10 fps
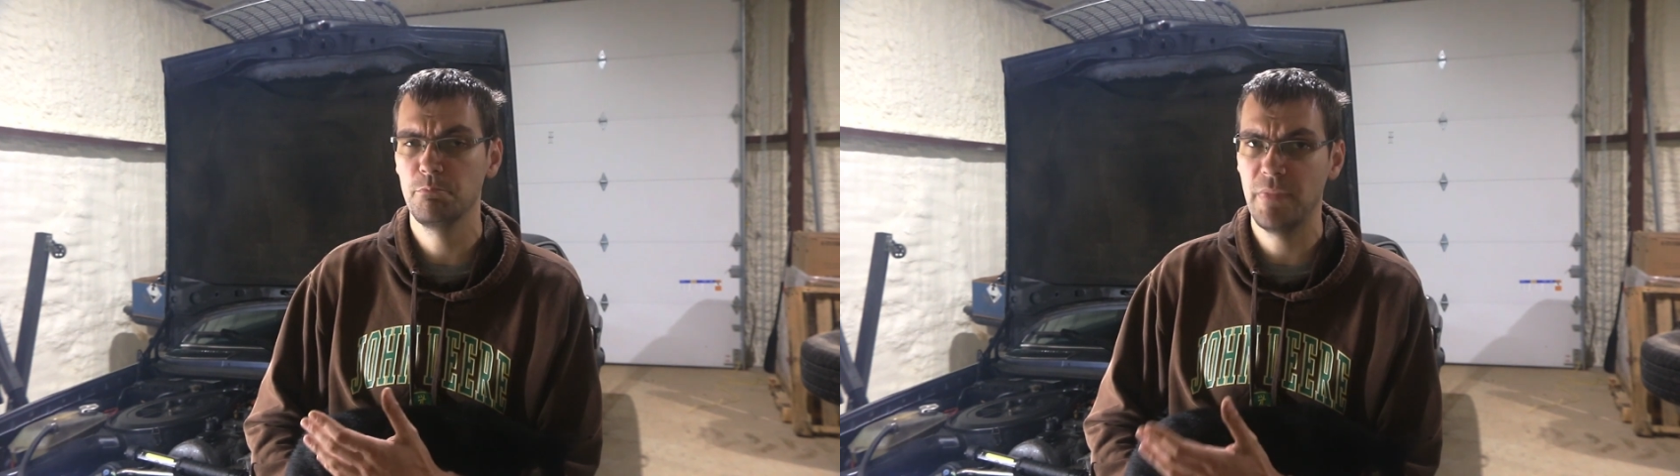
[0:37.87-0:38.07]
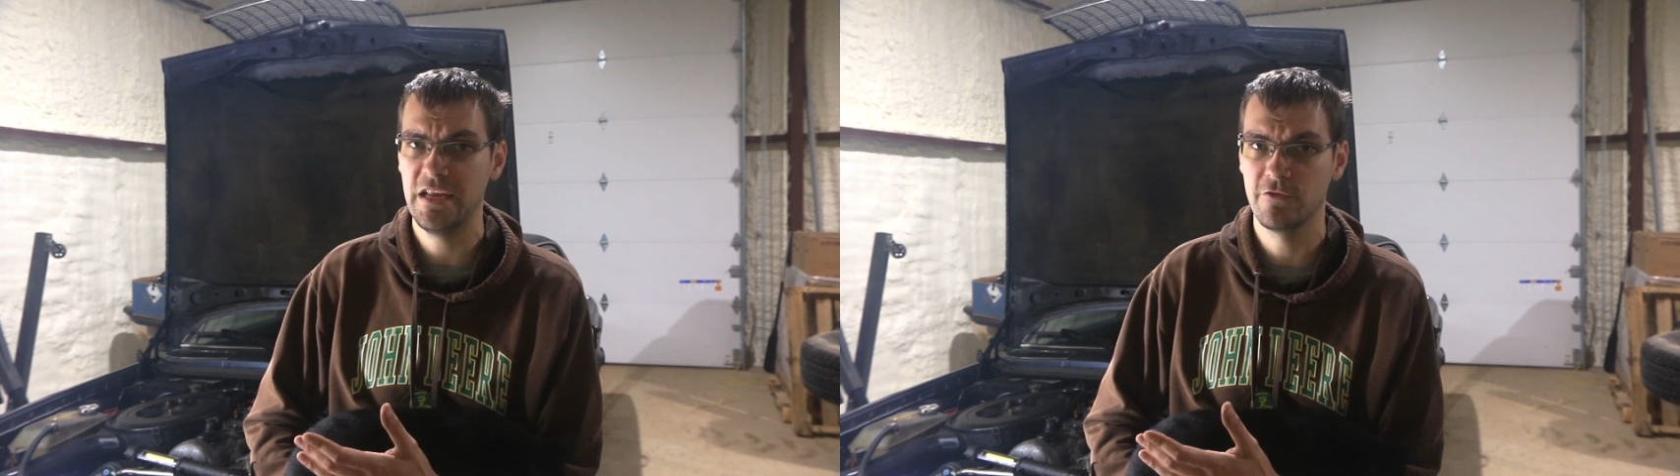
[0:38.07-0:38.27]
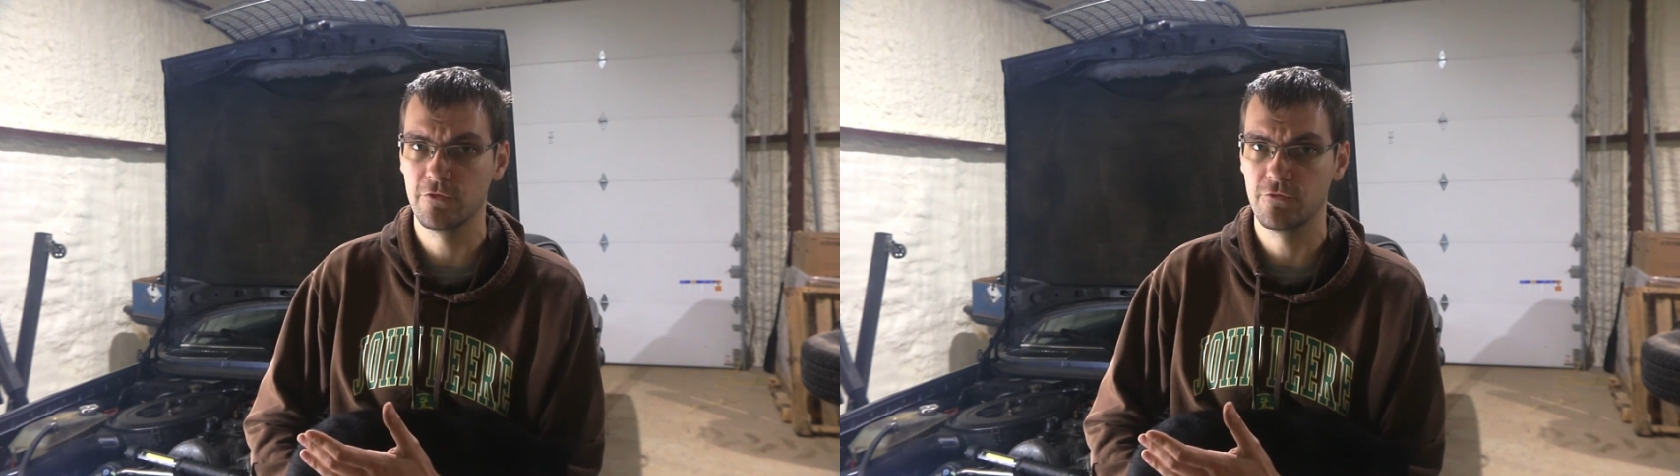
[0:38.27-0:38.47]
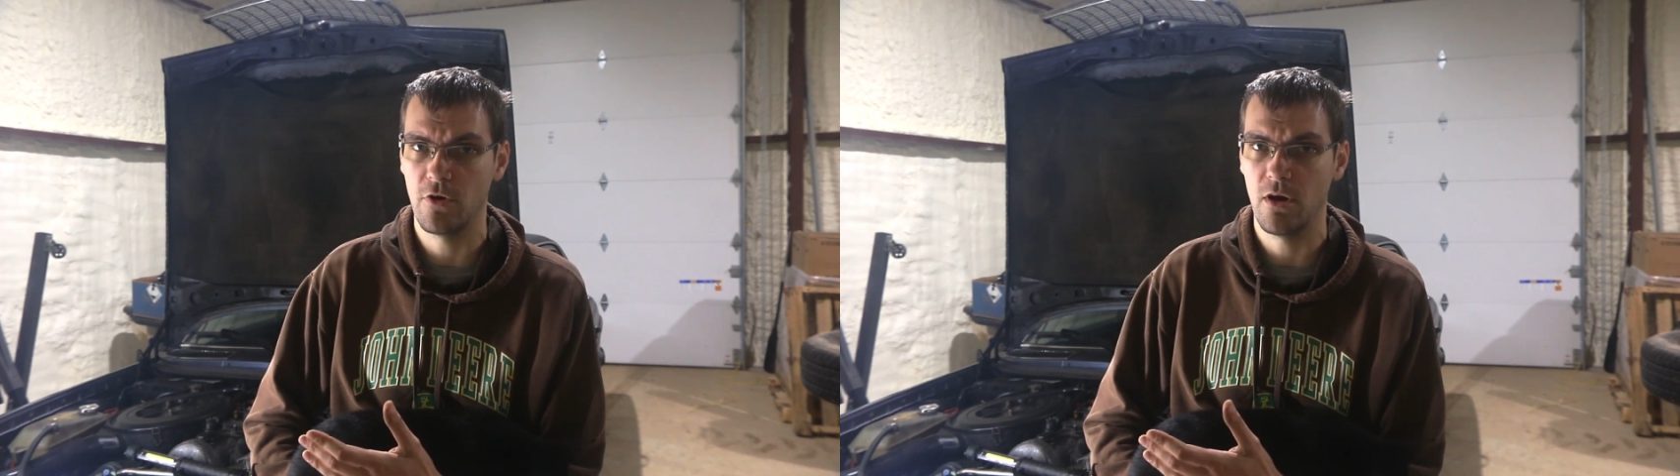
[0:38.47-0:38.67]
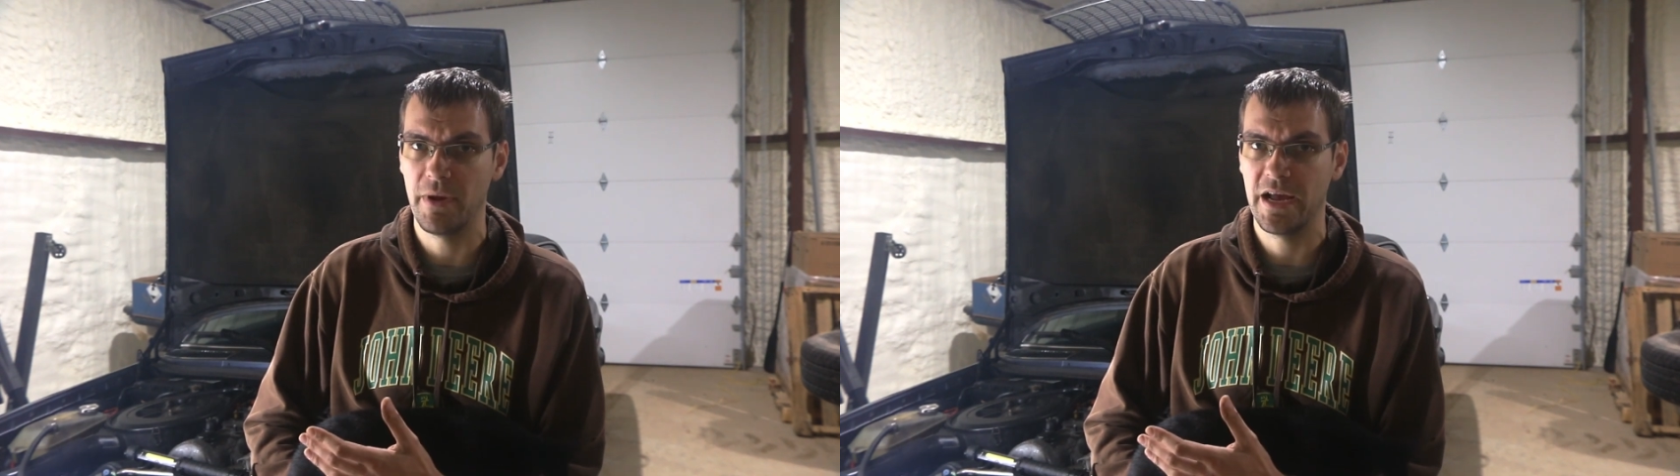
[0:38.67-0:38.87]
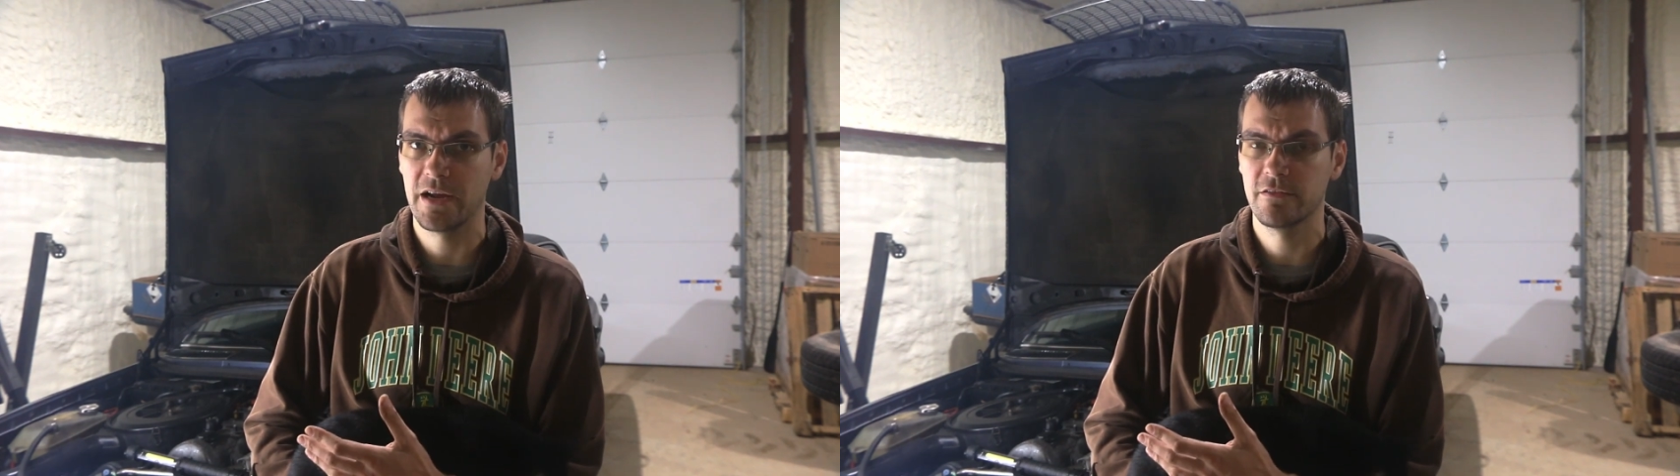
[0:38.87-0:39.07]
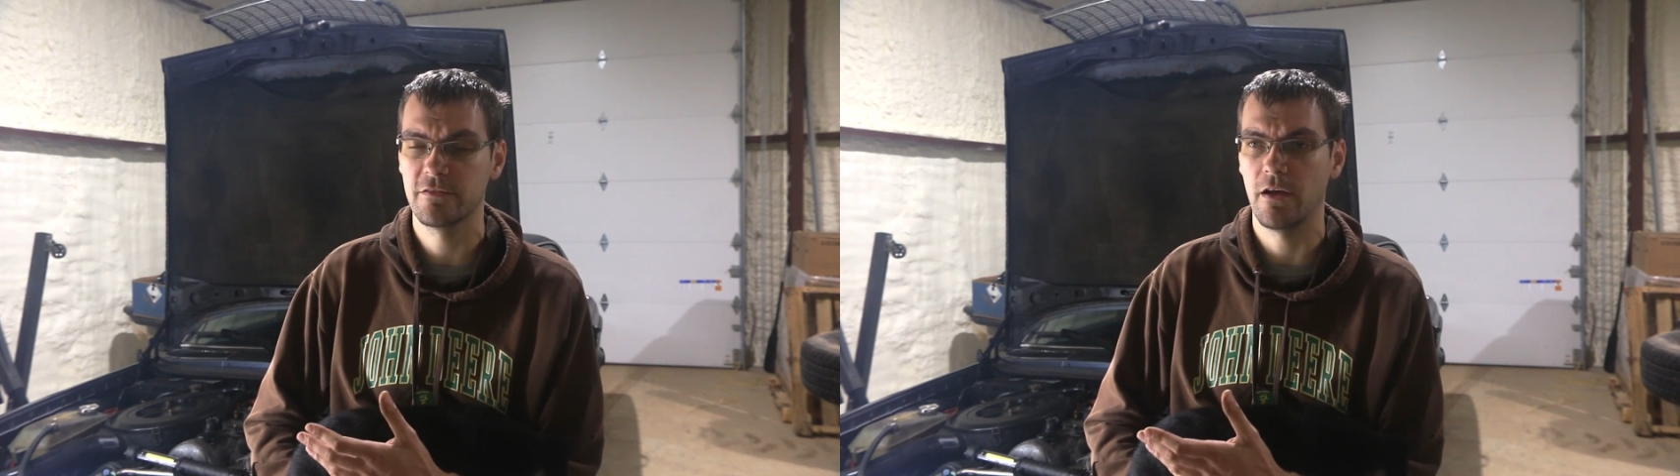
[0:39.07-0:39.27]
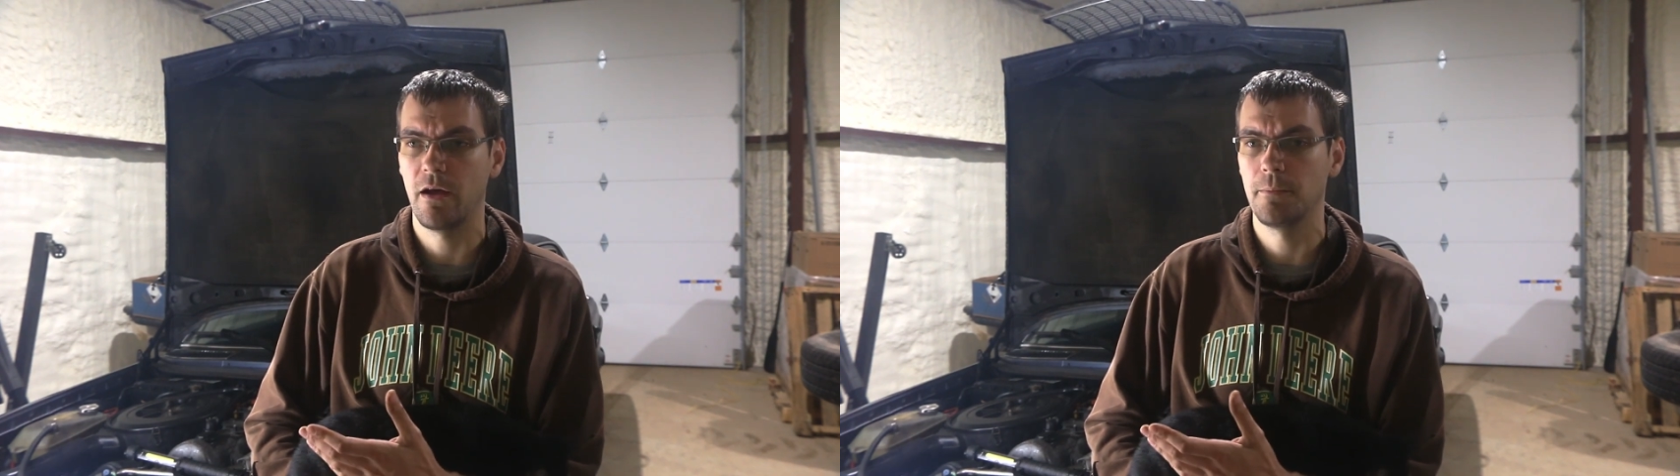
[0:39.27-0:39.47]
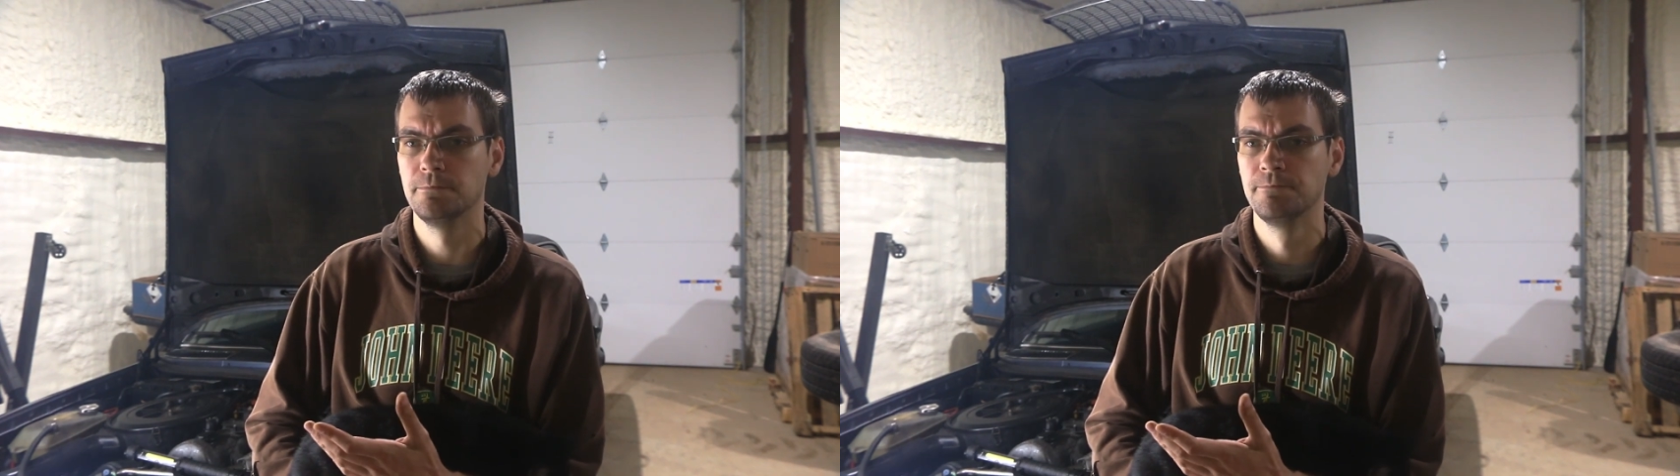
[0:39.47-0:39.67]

major drawbacks. Um,